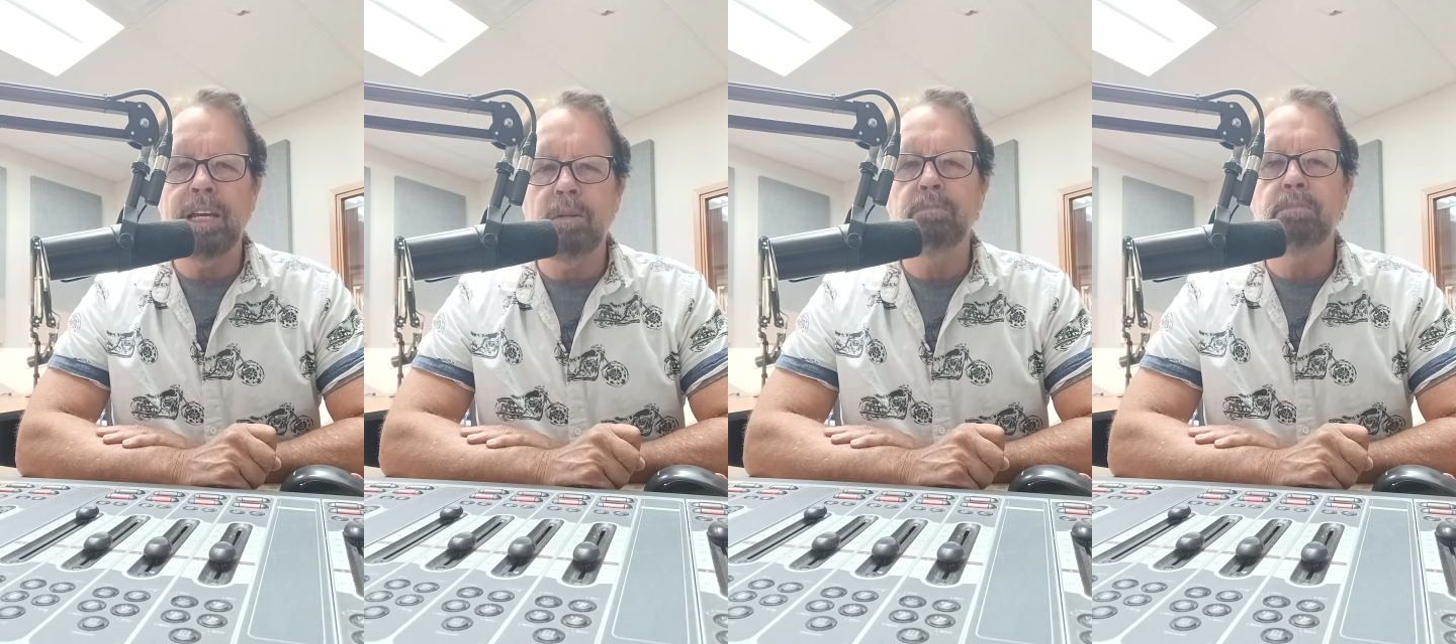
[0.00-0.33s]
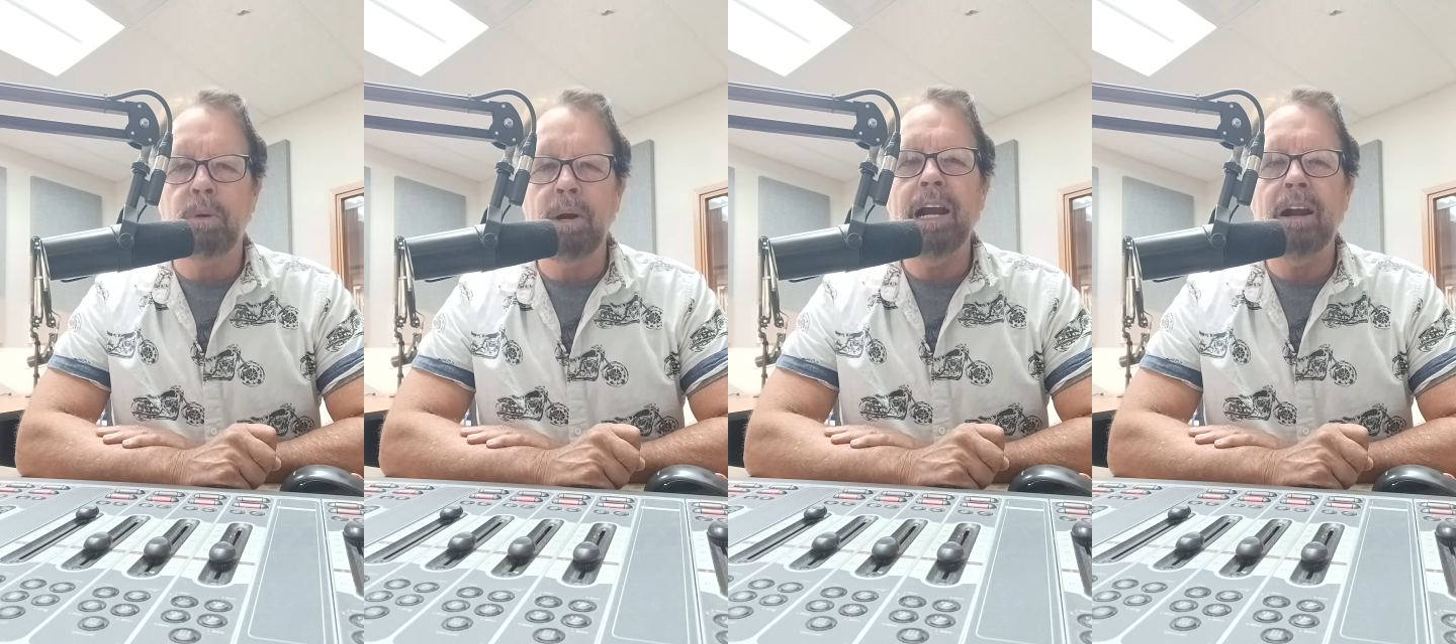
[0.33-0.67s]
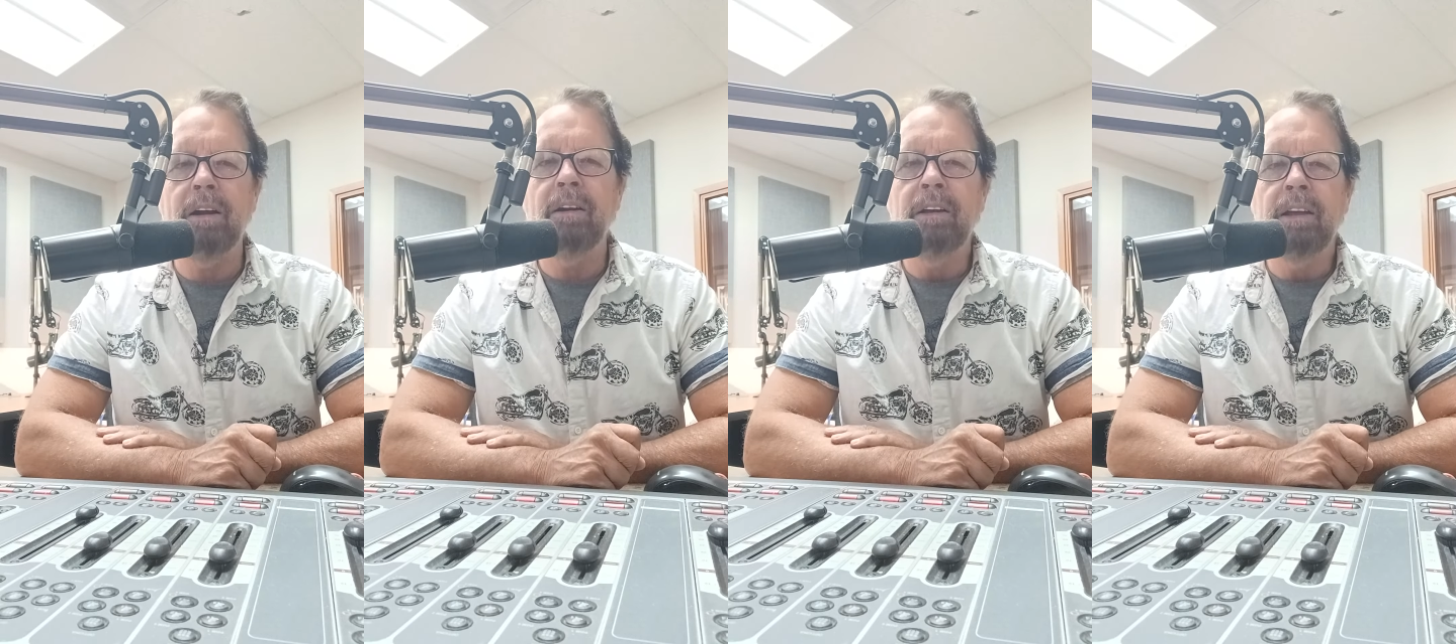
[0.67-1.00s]
in
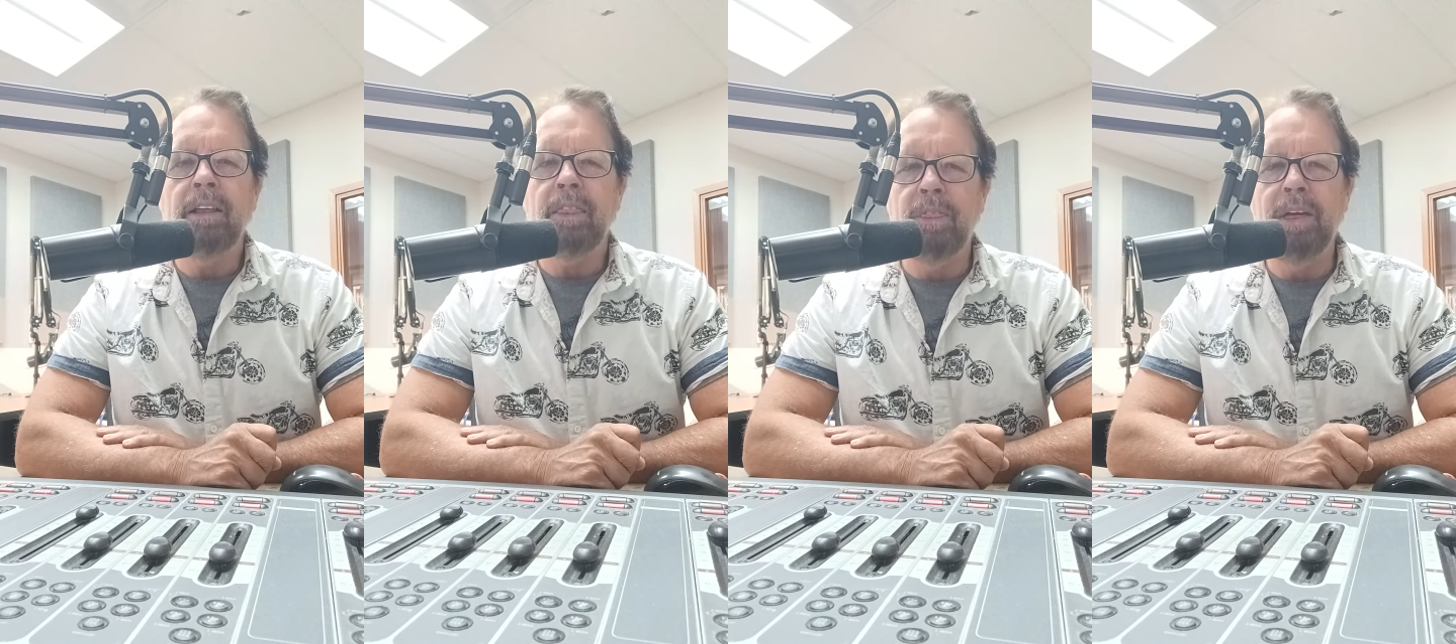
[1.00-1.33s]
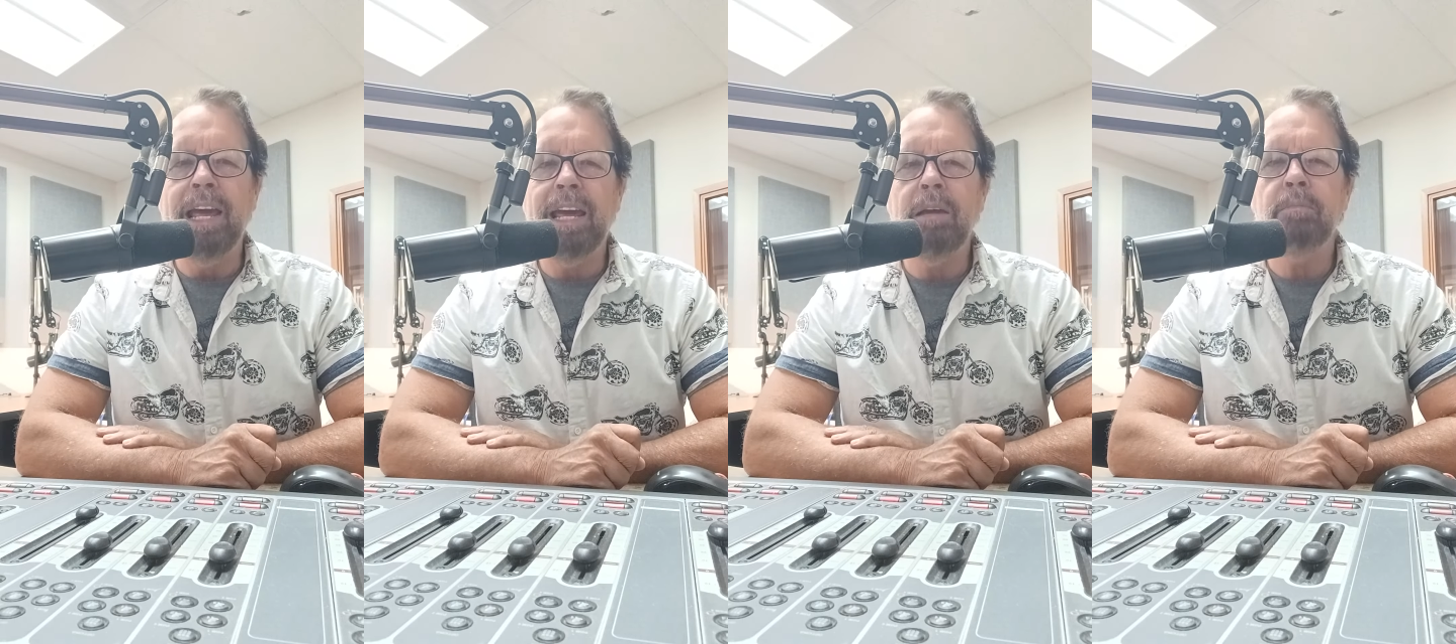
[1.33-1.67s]
prayer, they